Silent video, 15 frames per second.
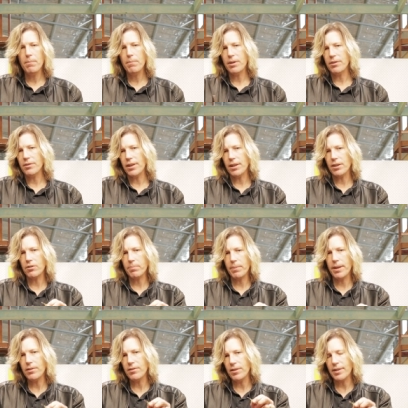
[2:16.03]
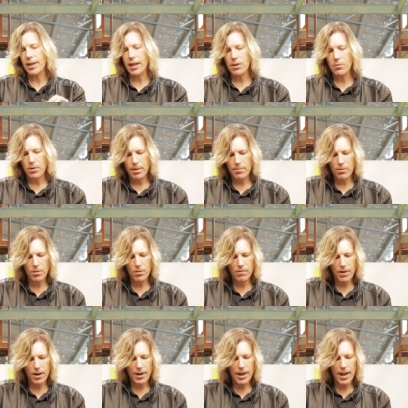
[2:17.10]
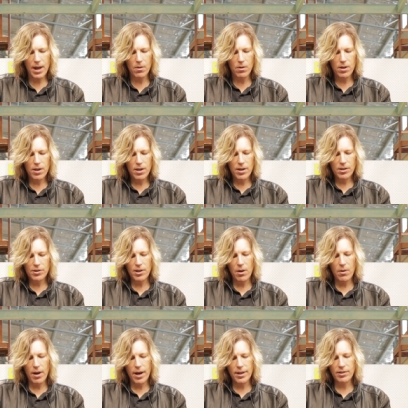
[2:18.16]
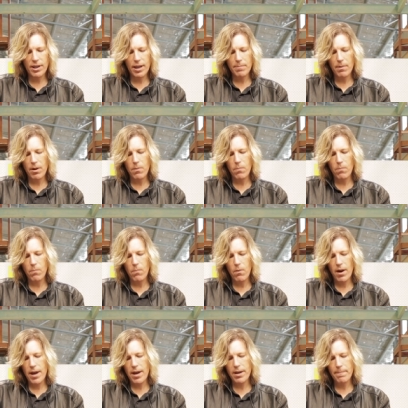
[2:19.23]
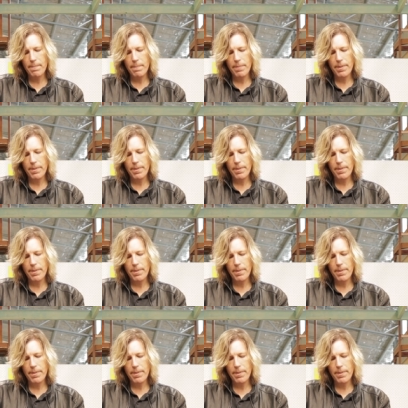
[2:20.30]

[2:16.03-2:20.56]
because that explains exactly what I'm doing right now. So I take my wire,